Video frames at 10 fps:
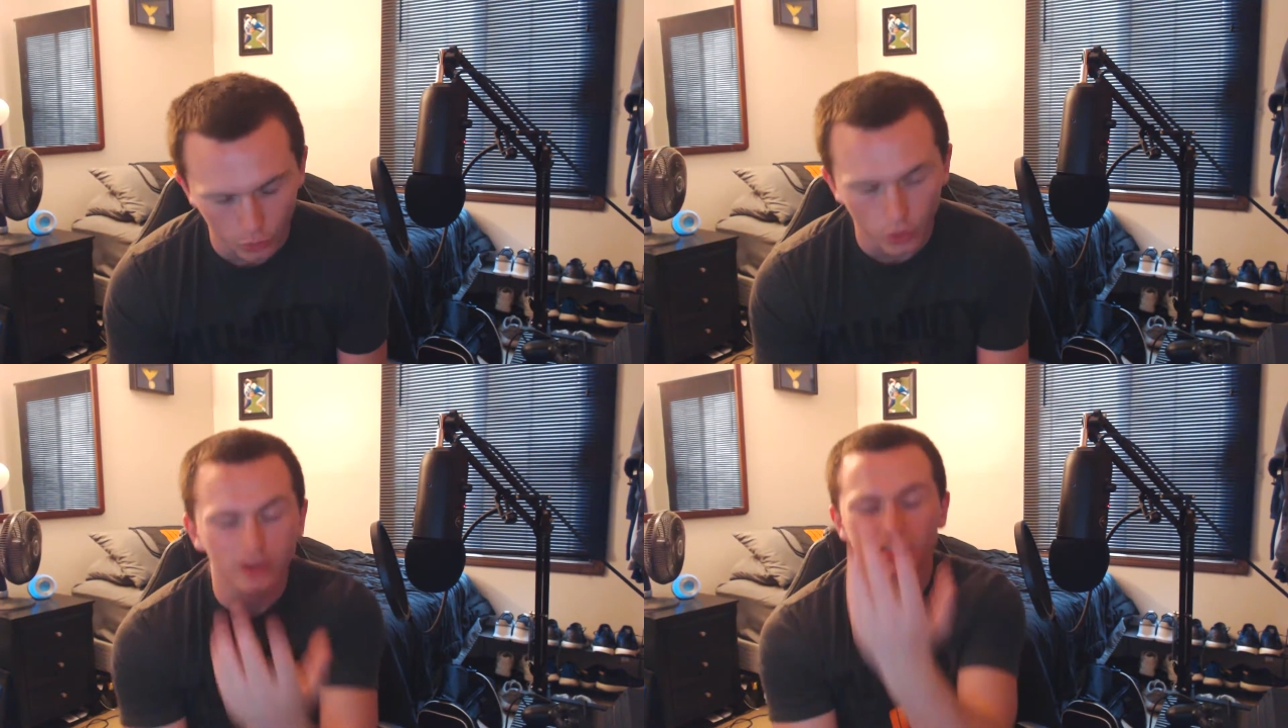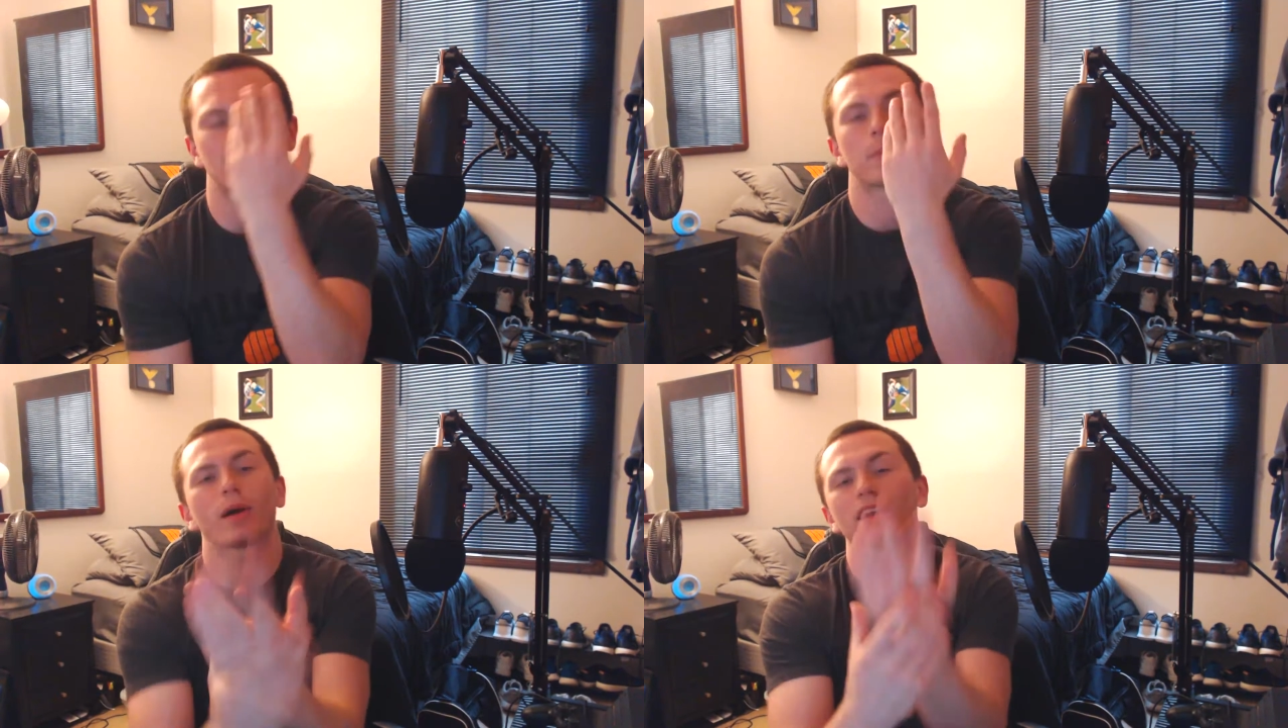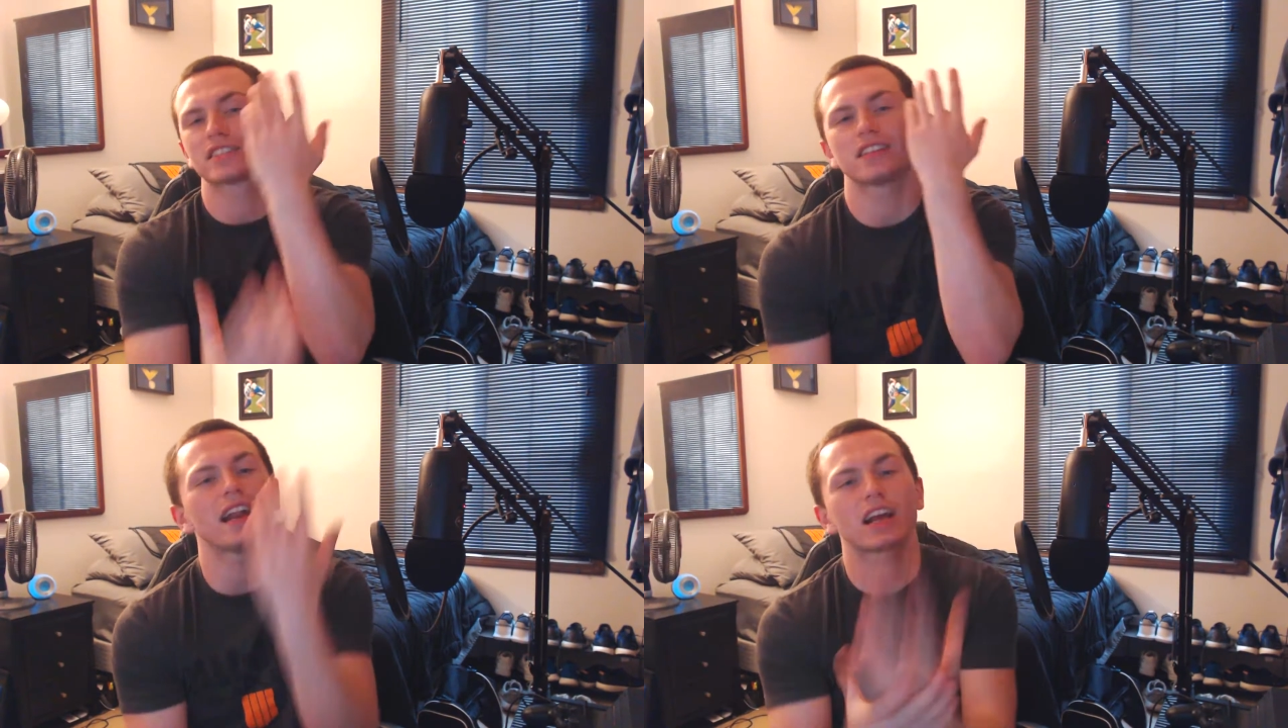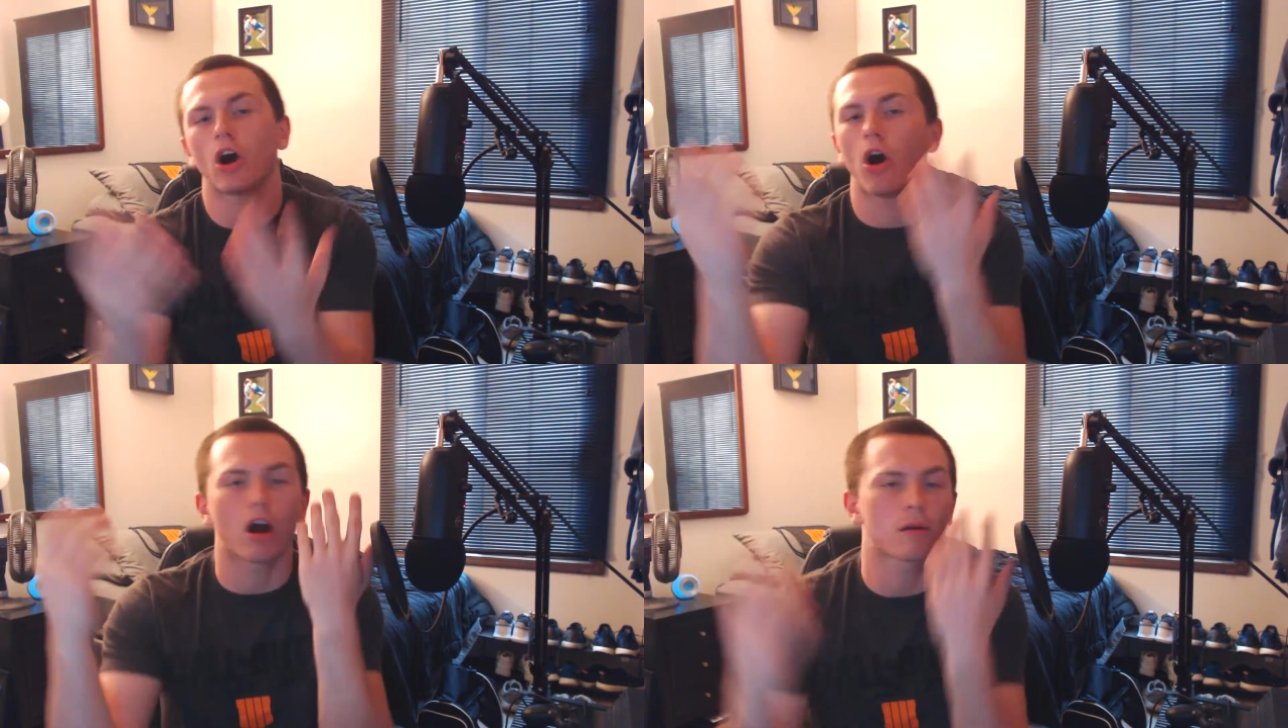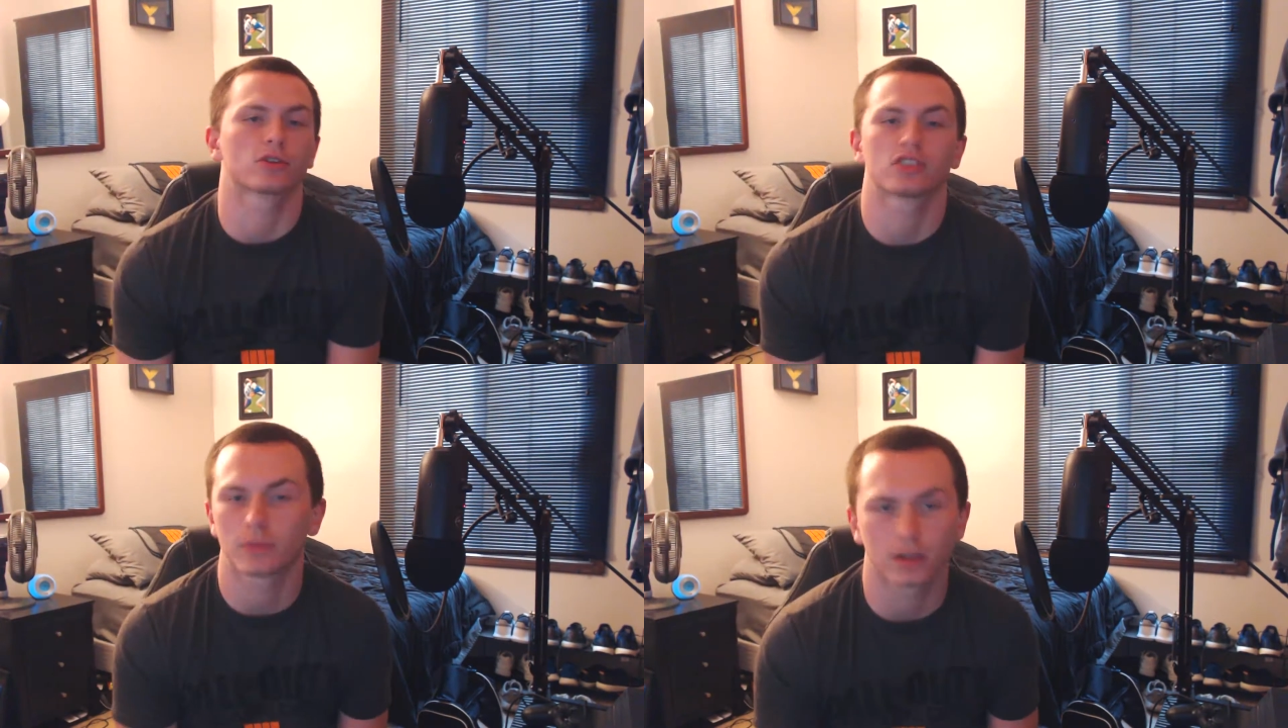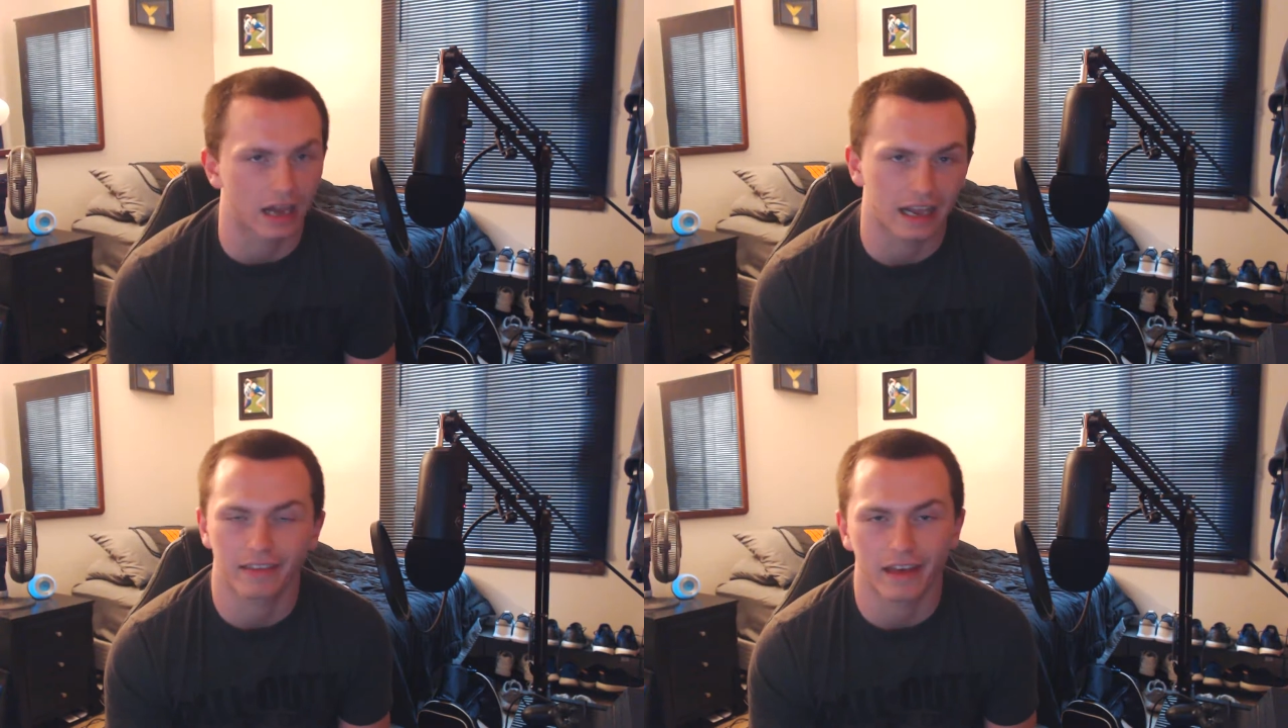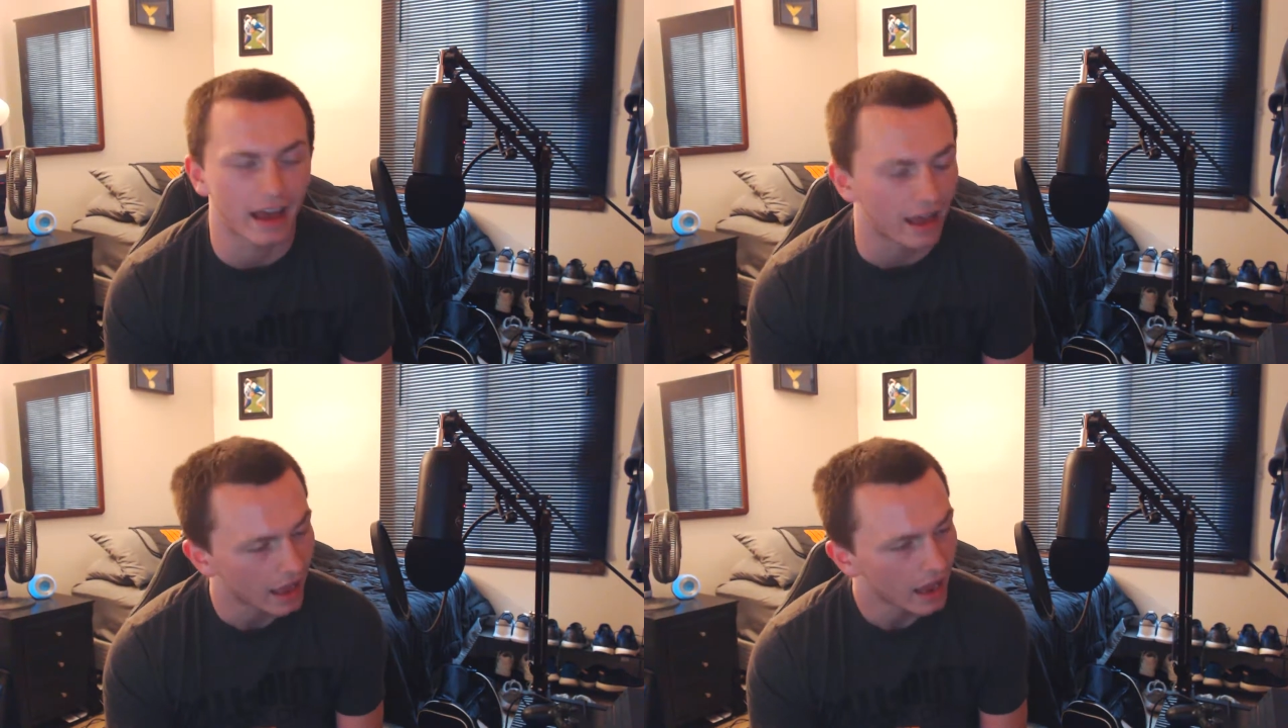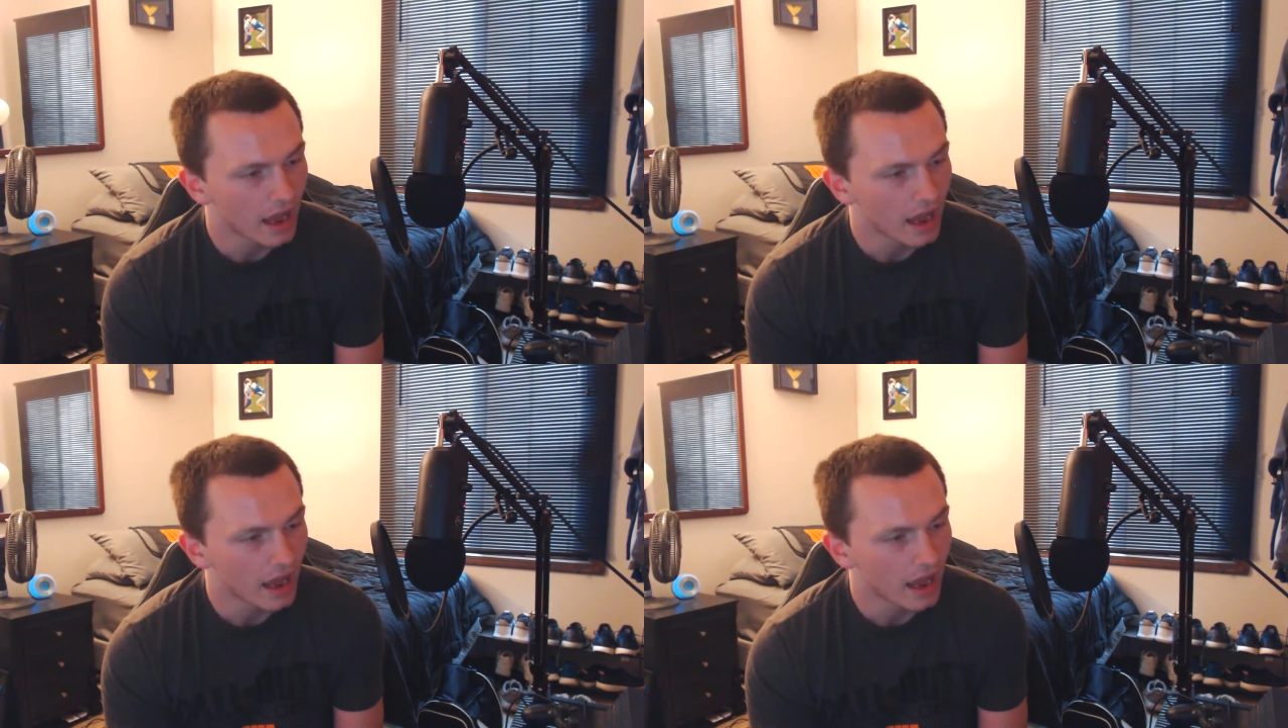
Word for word: who is like a prosthetic arm or something like that